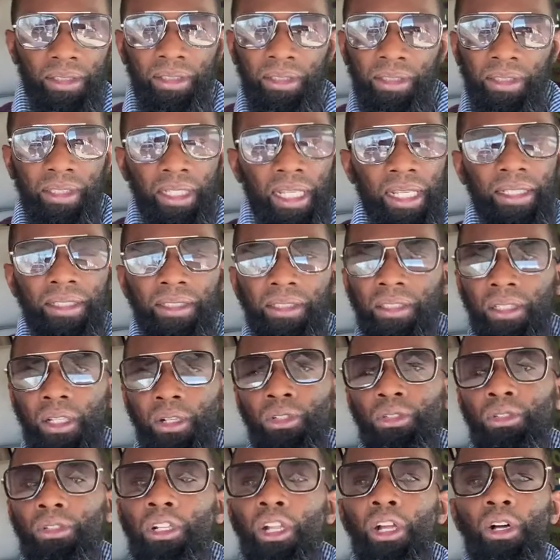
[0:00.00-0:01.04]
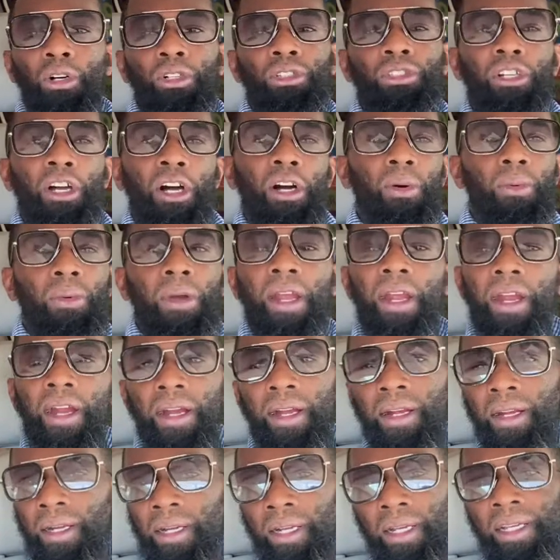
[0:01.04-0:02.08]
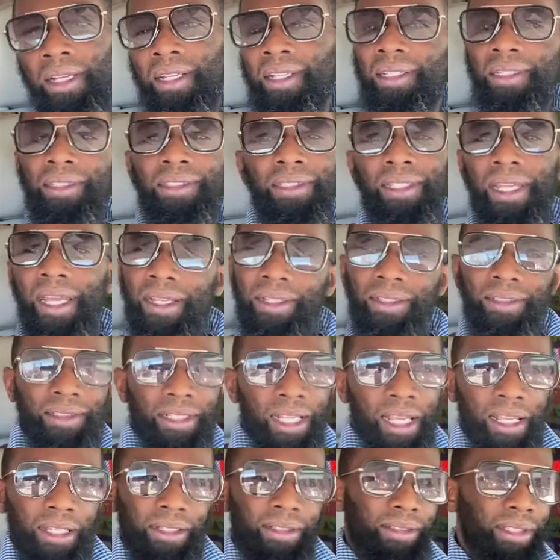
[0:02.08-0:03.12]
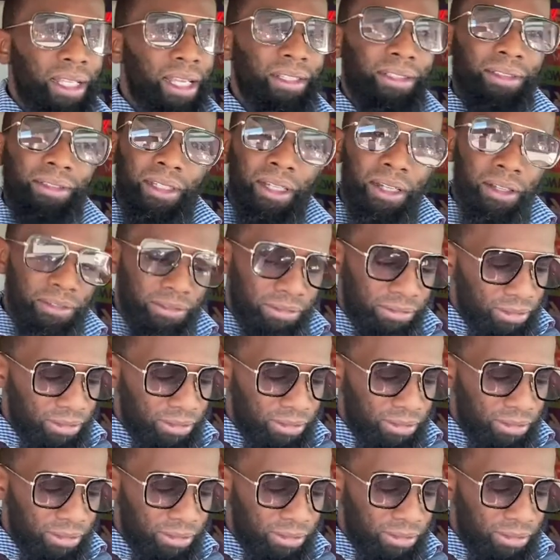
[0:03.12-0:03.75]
that those clothes y'all wear, that stuff,